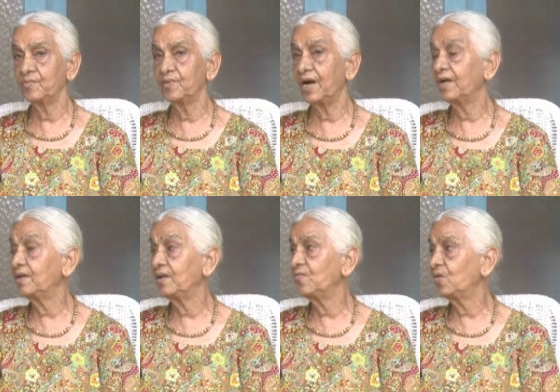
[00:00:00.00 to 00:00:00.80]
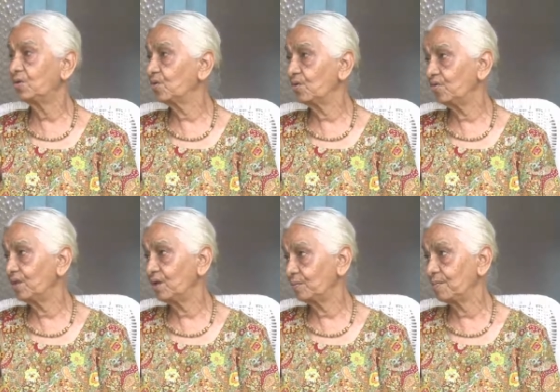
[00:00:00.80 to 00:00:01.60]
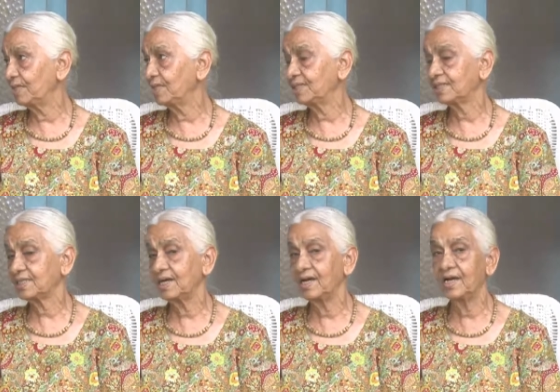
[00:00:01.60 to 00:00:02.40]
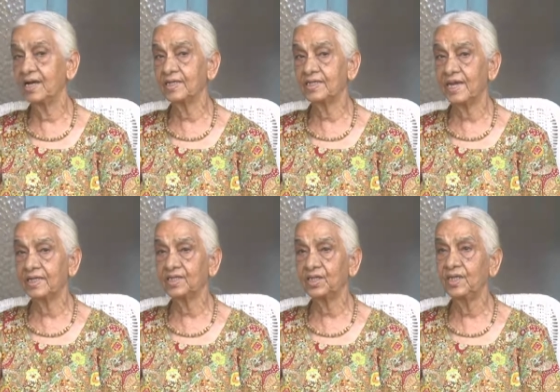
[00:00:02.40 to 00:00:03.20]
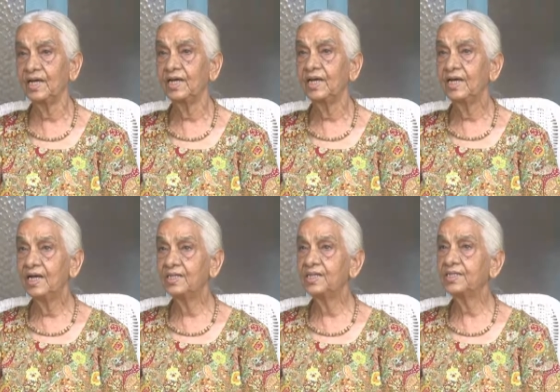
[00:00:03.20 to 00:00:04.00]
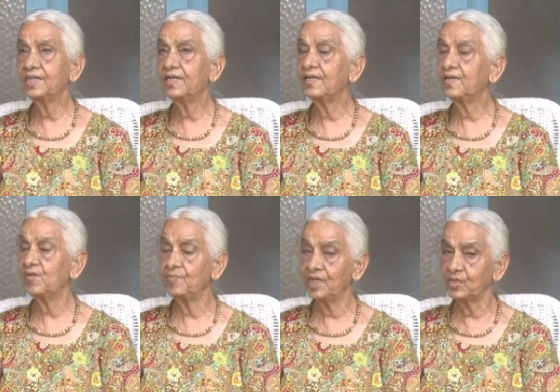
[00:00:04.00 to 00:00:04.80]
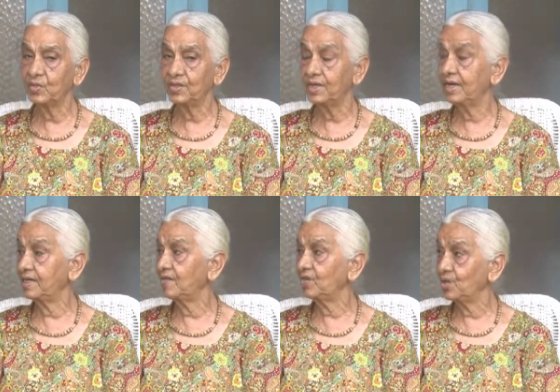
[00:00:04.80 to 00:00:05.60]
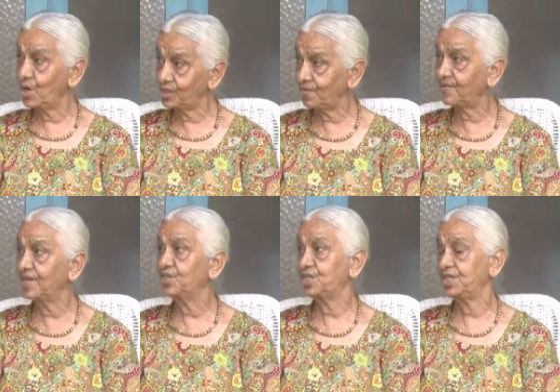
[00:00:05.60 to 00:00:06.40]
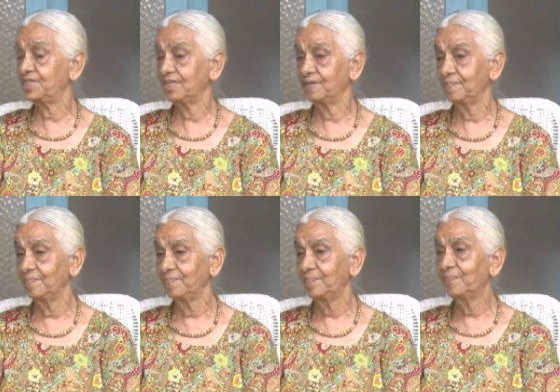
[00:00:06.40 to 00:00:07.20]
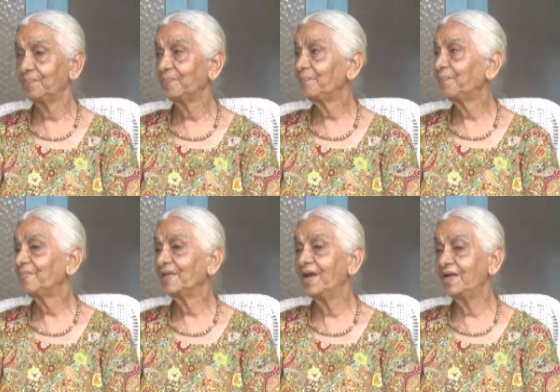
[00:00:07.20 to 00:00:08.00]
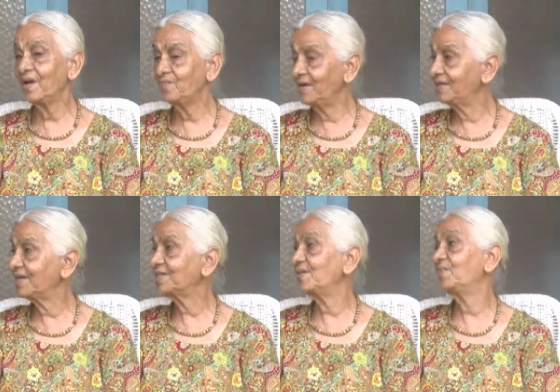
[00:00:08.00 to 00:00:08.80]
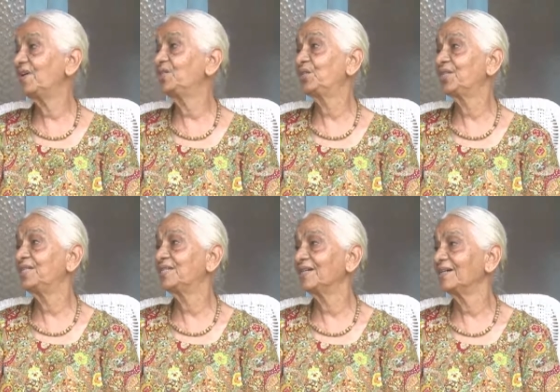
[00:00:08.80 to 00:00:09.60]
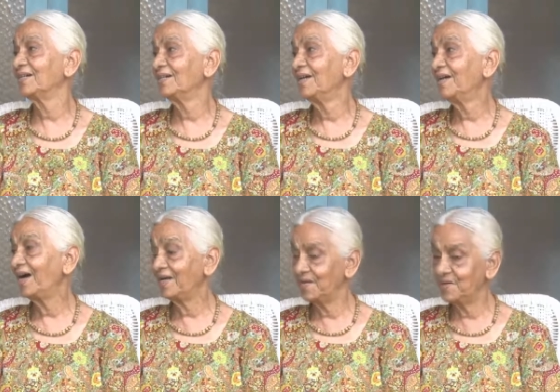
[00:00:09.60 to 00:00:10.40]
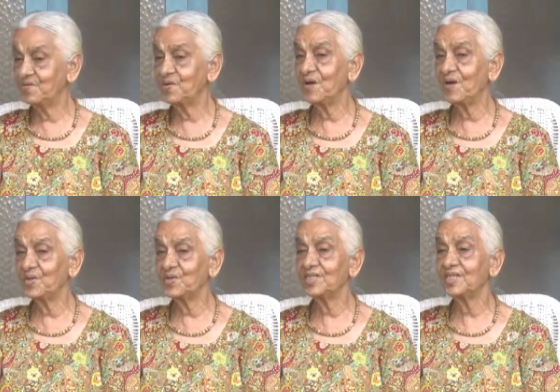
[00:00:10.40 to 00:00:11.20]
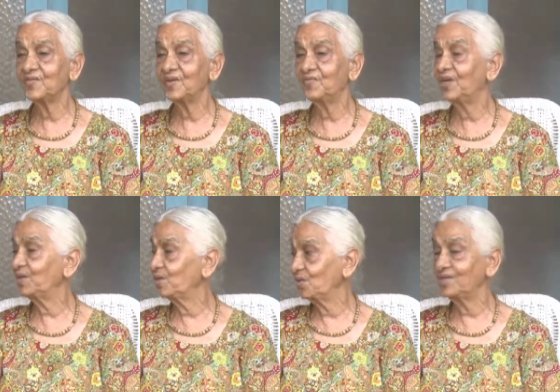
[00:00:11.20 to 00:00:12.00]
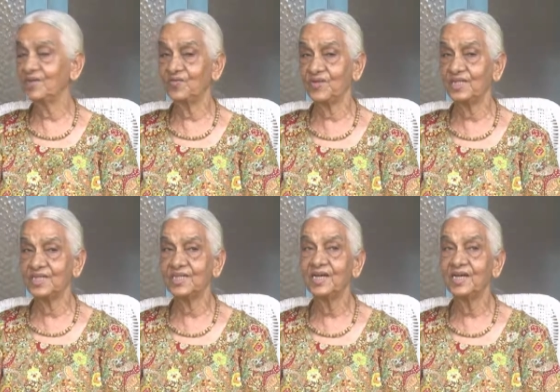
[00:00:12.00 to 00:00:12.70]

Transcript: I didn't want to go without mother's sanction, and she said it will be good, and I was not a French teacher. And I went as a French teacher. I wasn't even very good in French.